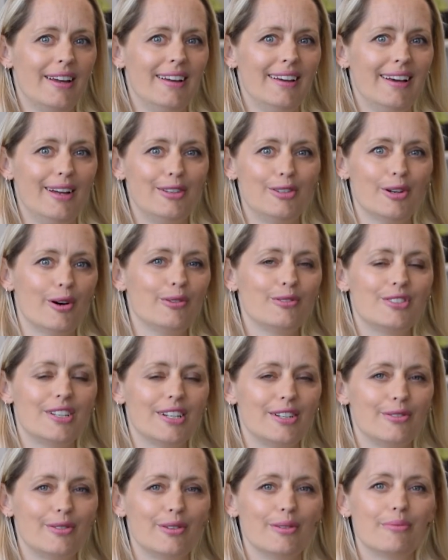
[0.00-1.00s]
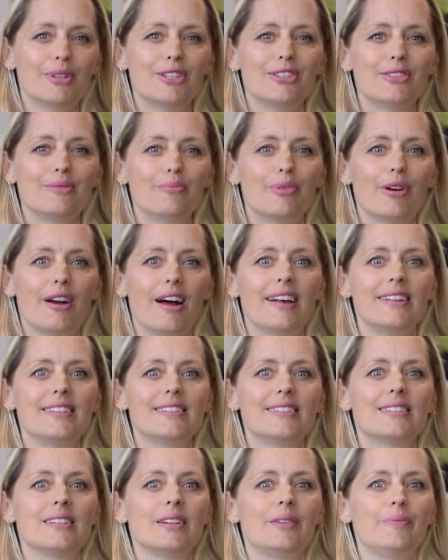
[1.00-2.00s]
adult general admission
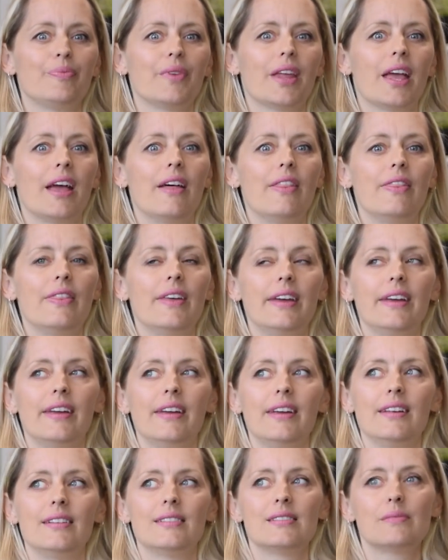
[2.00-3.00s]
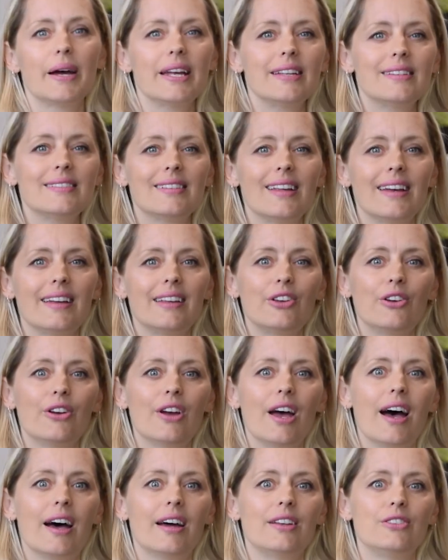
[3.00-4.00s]
price, the space that you
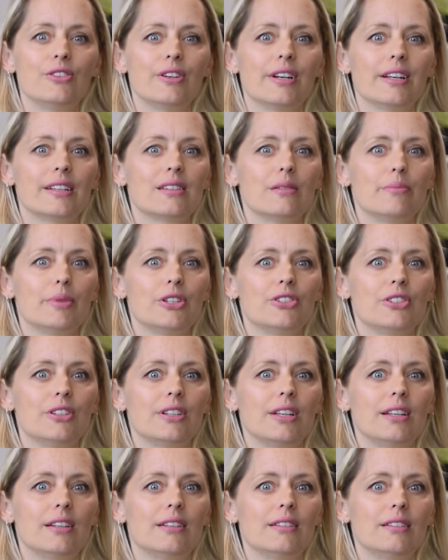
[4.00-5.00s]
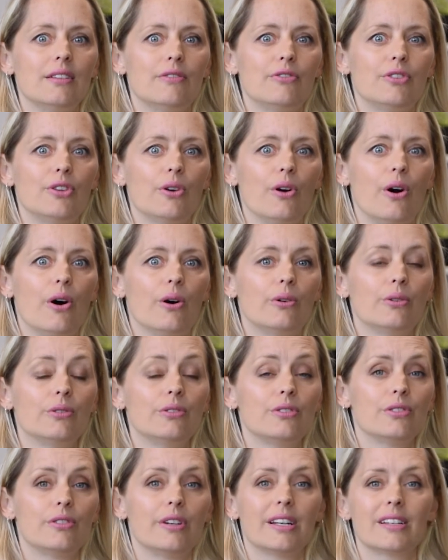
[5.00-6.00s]
had your exhibition in, if you
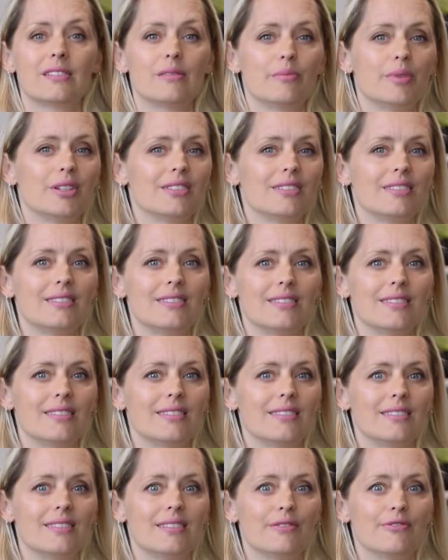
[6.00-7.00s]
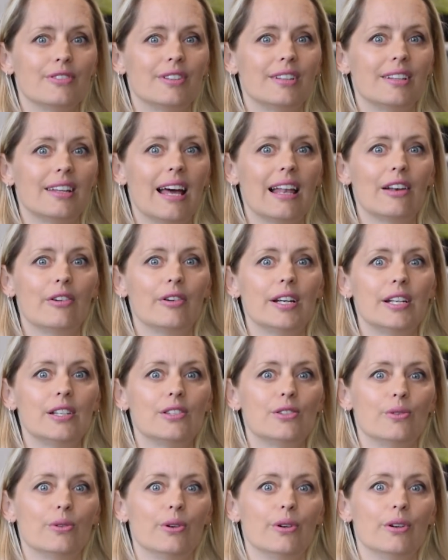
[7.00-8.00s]
hold your exhibitions in different
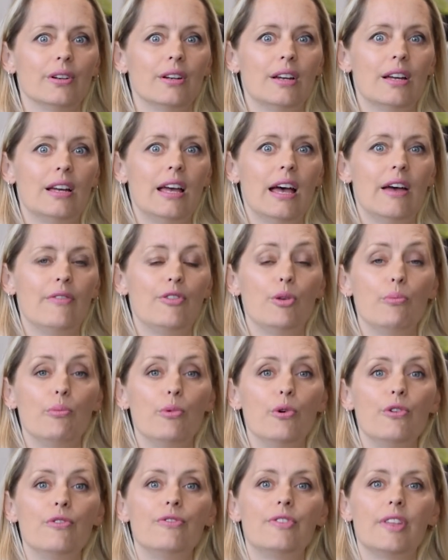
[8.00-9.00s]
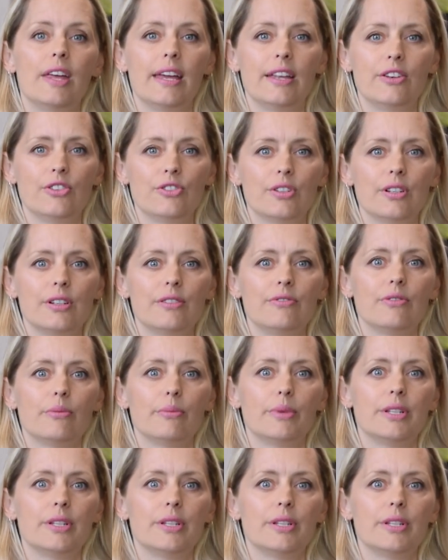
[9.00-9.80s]
galleries or if you move the entry from a